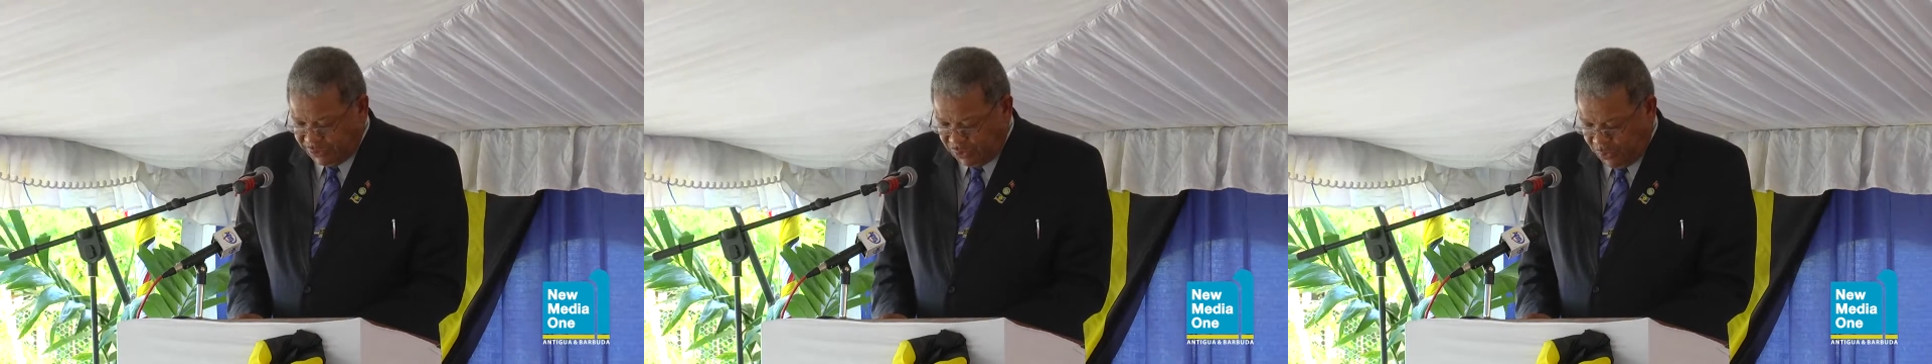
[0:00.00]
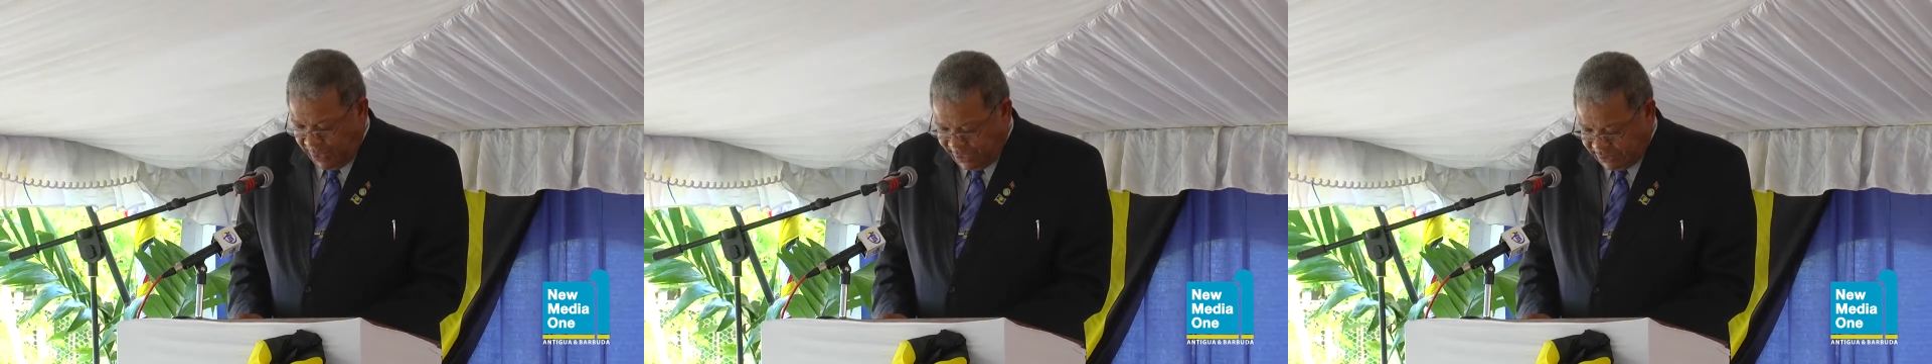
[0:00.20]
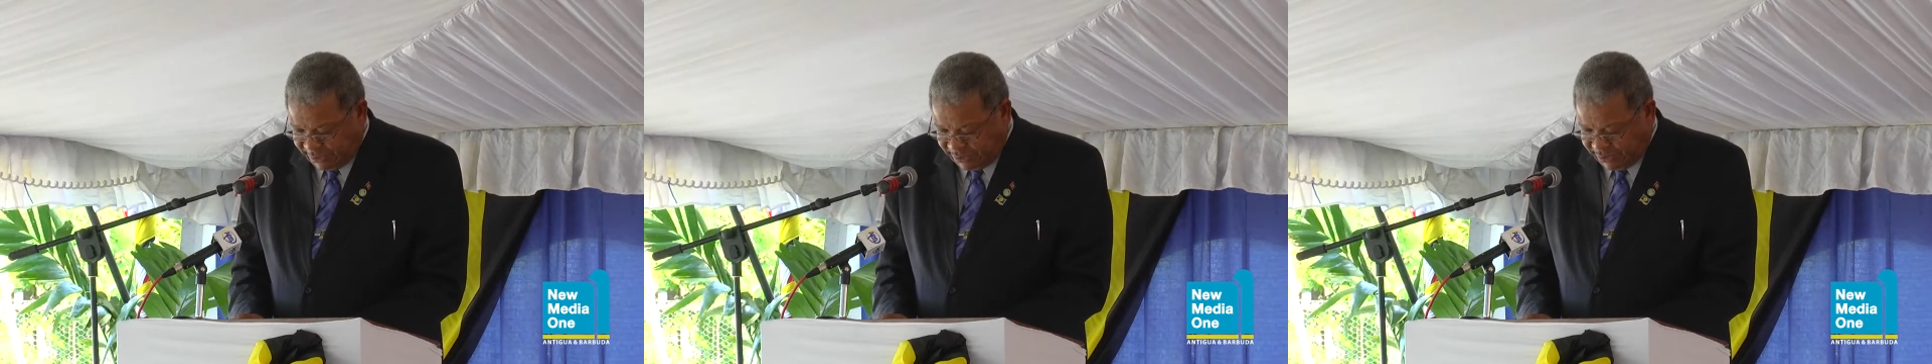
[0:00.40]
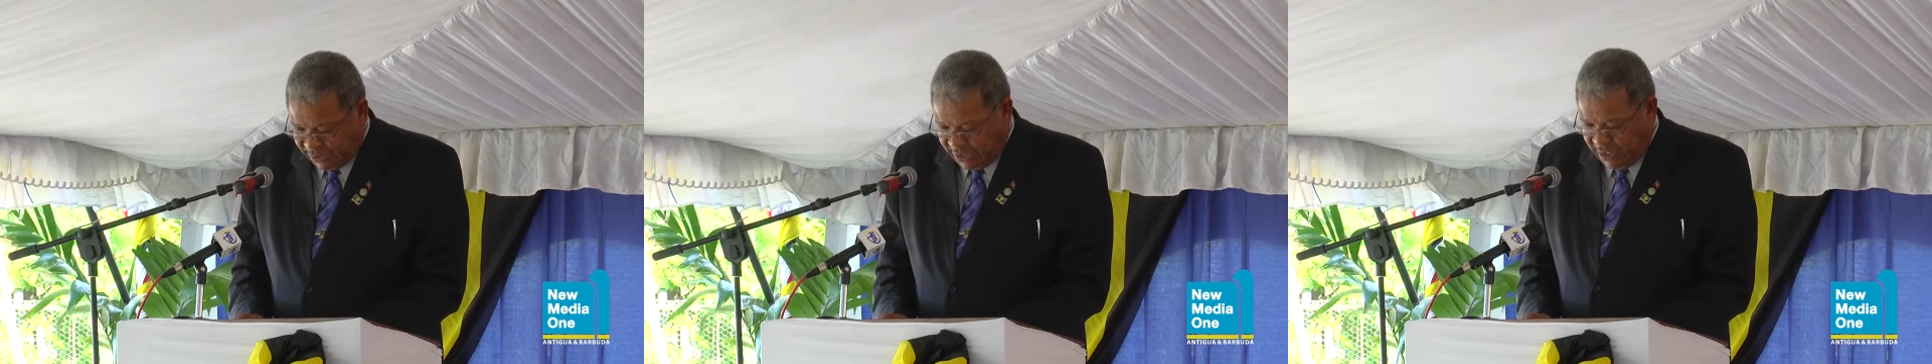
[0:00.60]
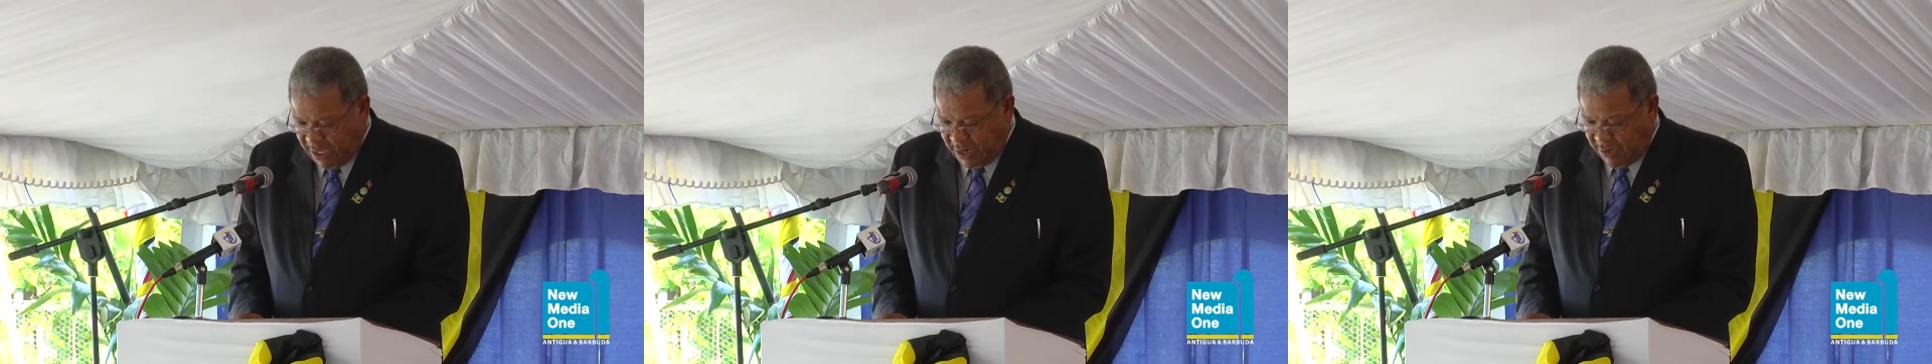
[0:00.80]

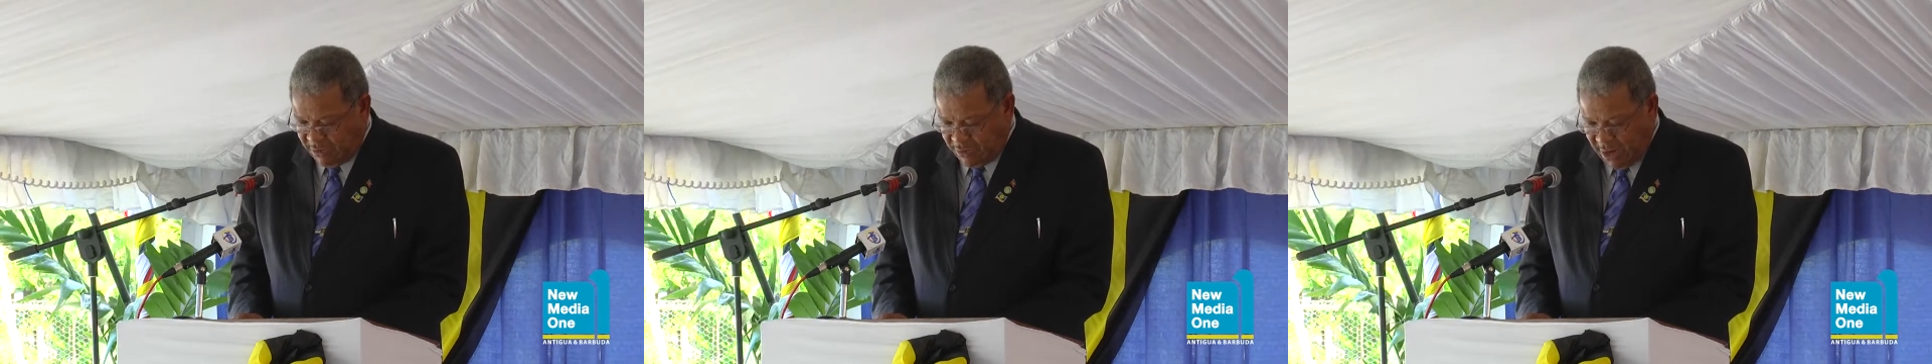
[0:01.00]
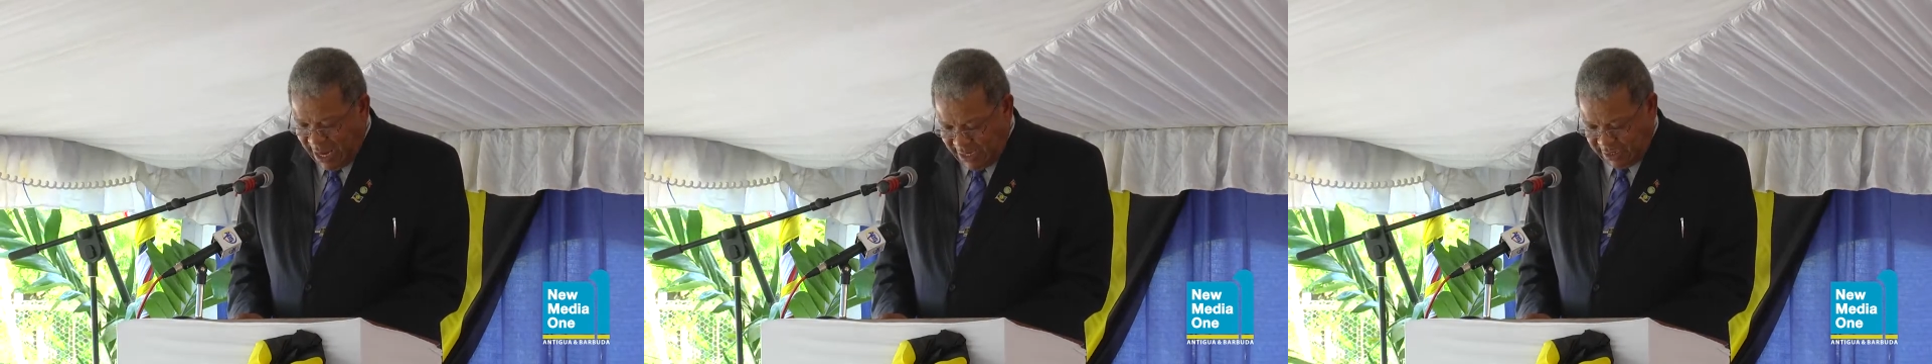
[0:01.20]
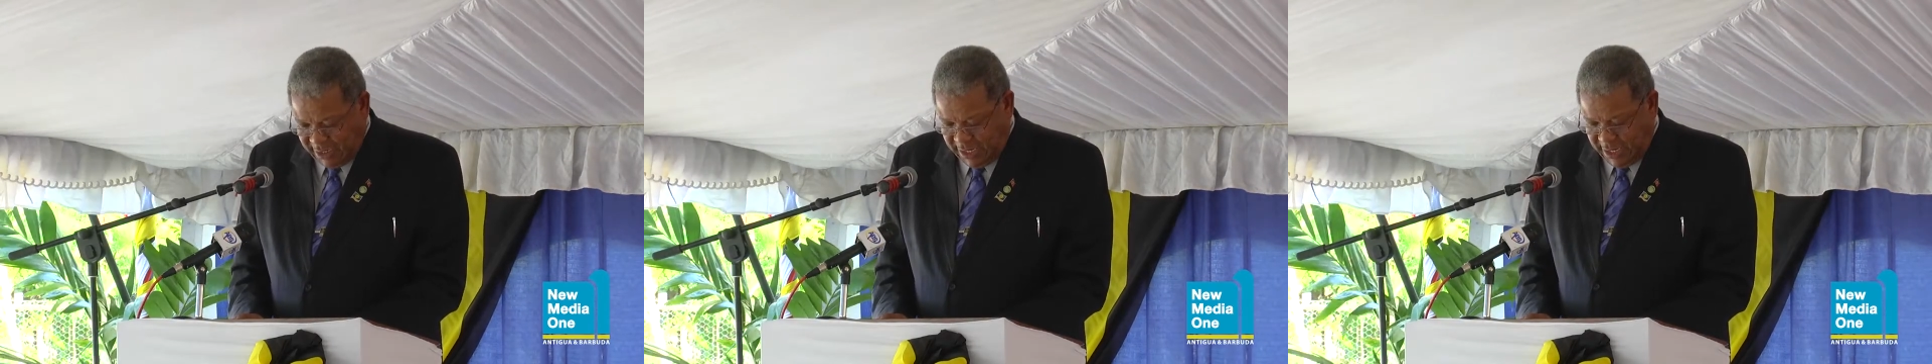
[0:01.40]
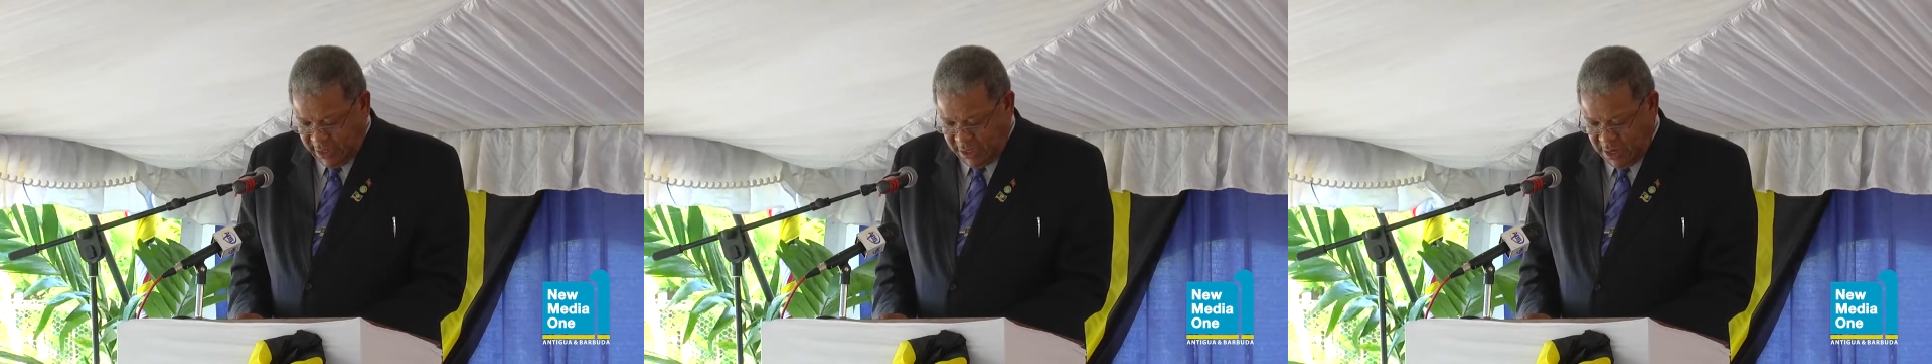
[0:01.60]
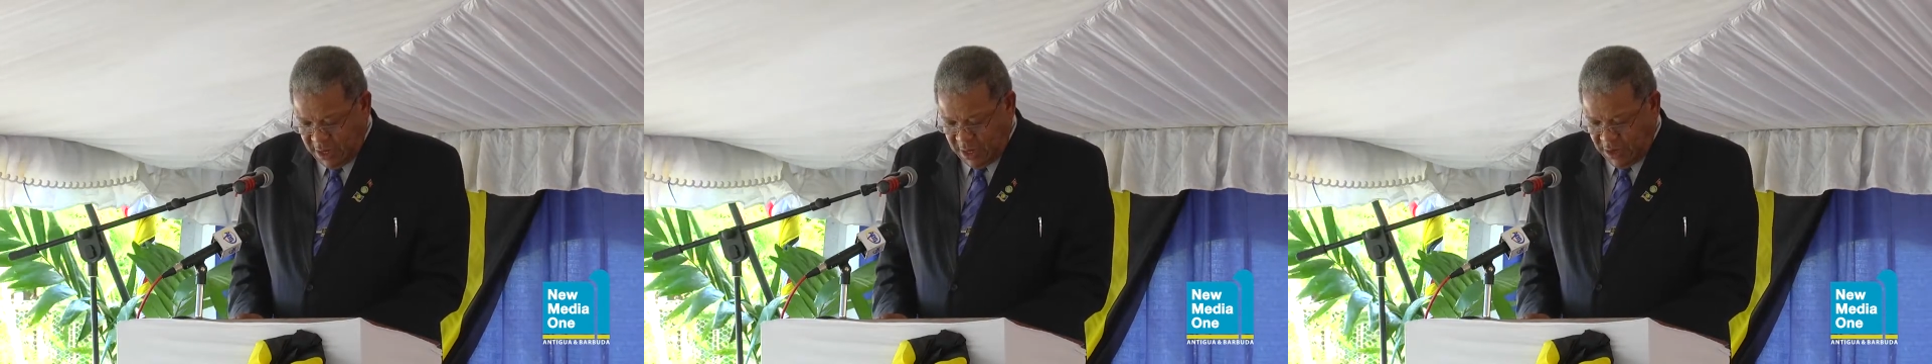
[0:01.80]
20 ranking